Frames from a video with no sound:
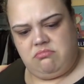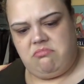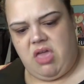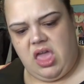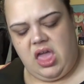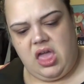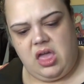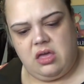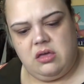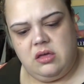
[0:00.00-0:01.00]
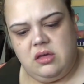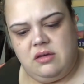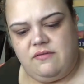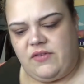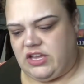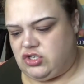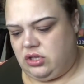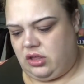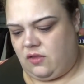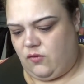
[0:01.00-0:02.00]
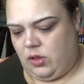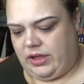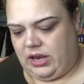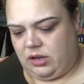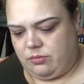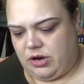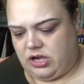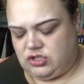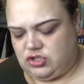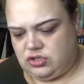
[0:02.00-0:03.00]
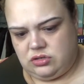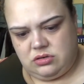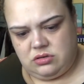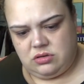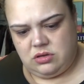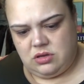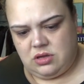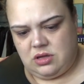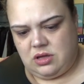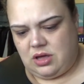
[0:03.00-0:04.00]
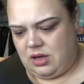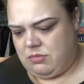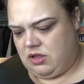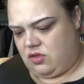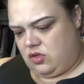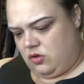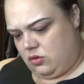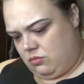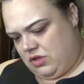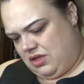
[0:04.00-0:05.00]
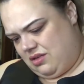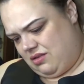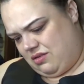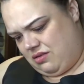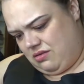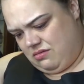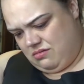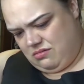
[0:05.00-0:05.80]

Meh. Facial exfoliating brush, I'm gonna assume is,